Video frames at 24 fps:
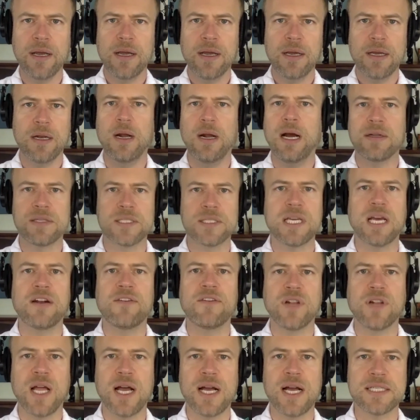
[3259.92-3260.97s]
outside
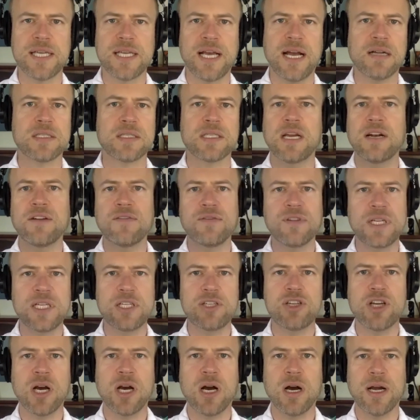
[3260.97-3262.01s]
of Lhasa, outside of
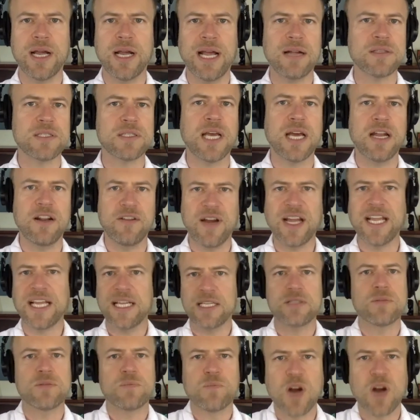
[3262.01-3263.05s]
Lijiang, outside of, I
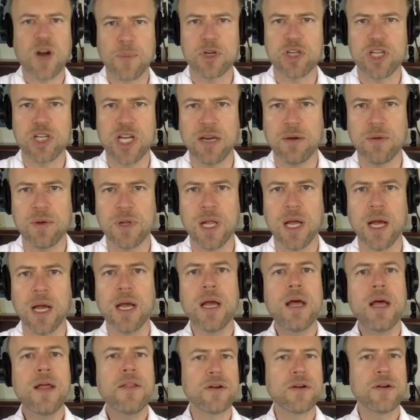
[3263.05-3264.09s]
guess, proper Shangri-La,
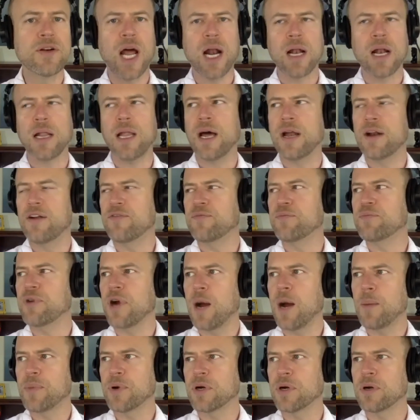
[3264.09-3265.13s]
there are not a lot of
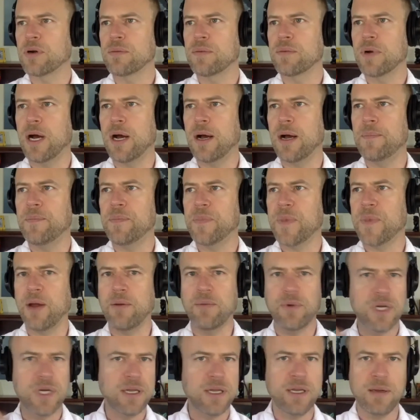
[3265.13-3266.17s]
proper, I
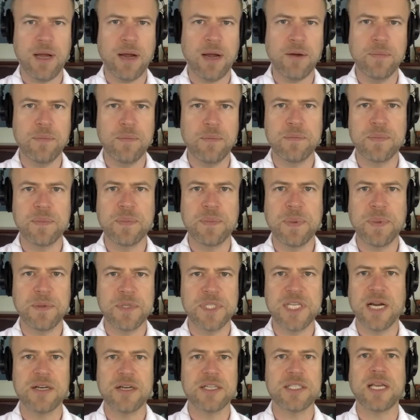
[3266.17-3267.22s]
would
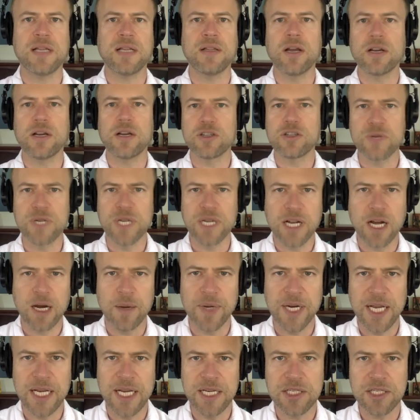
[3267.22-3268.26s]
dare to say, luxury
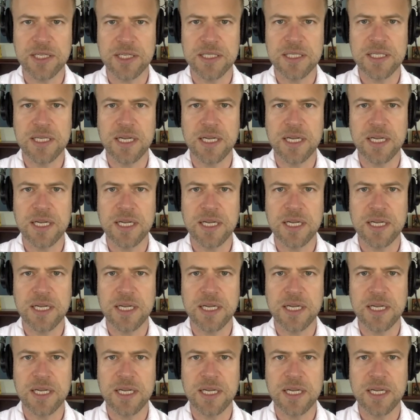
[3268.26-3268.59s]
accommodations. And